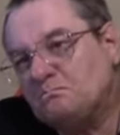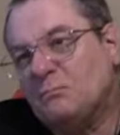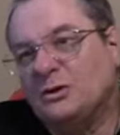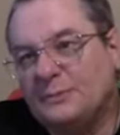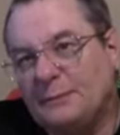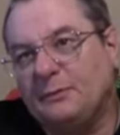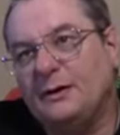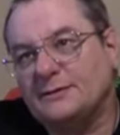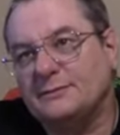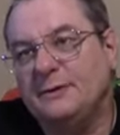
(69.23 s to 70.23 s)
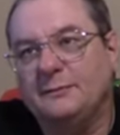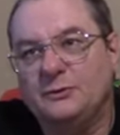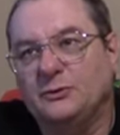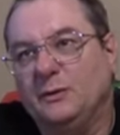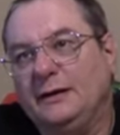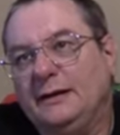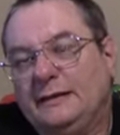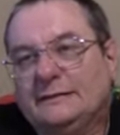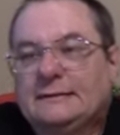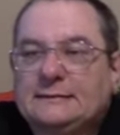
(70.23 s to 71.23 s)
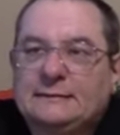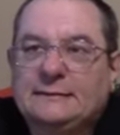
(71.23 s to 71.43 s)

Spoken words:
Most people estimate between